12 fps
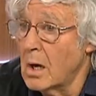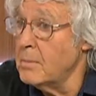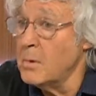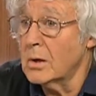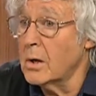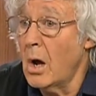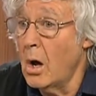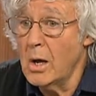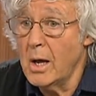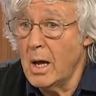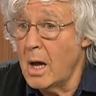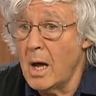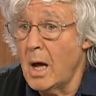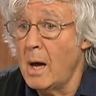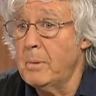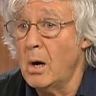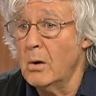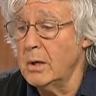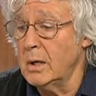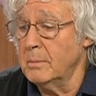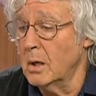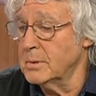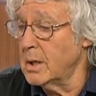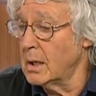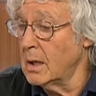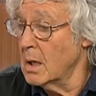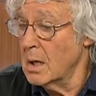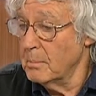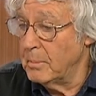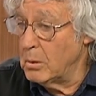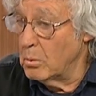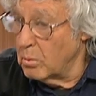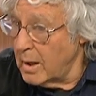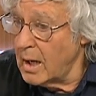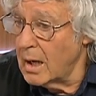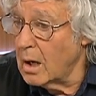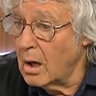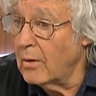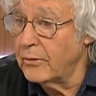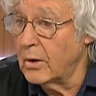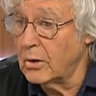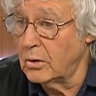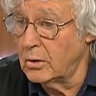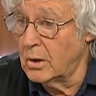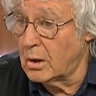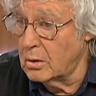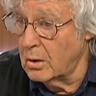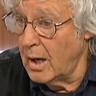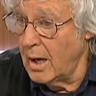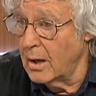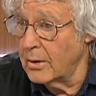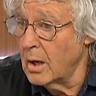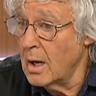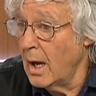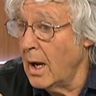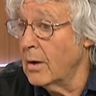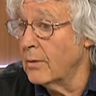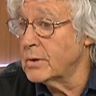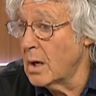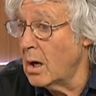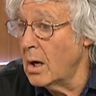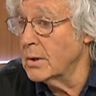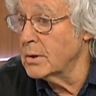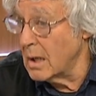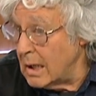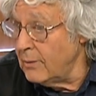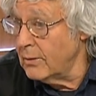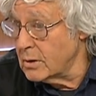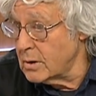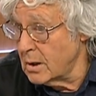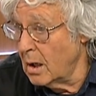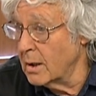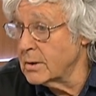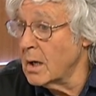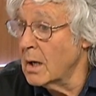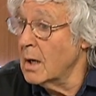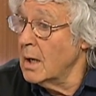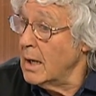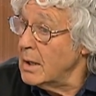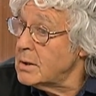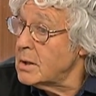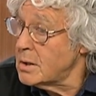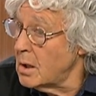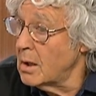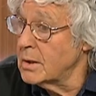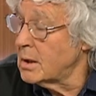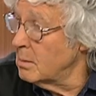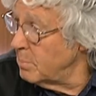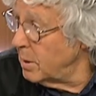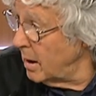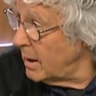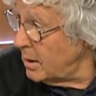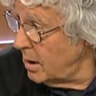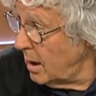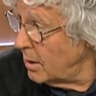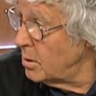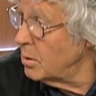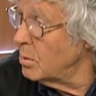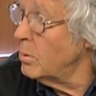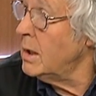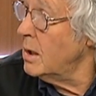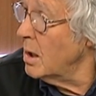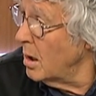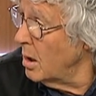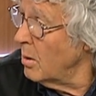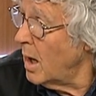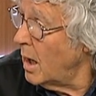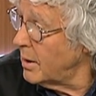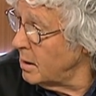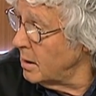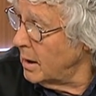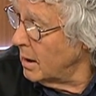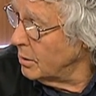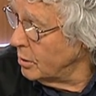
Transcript: I'm not upholding it, but I'm saying beware of the crowd and of science, even science. Is the science complete yet? Do we know utterly?